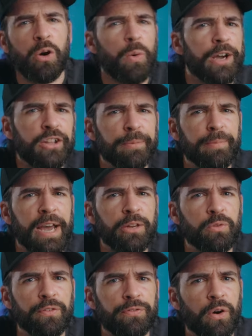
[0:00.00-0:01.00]
Why not
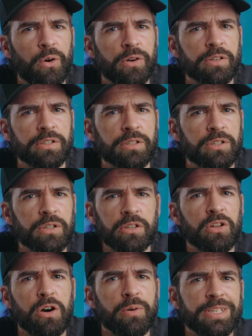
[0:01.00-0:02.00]
manual focus? You
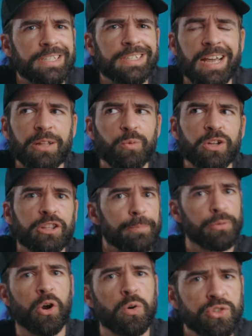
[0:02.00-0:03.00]
know, isn't that what the
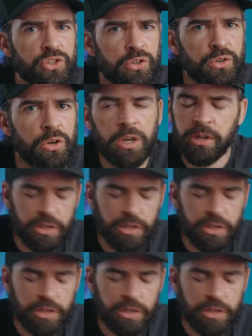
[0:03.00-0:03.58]
pros do?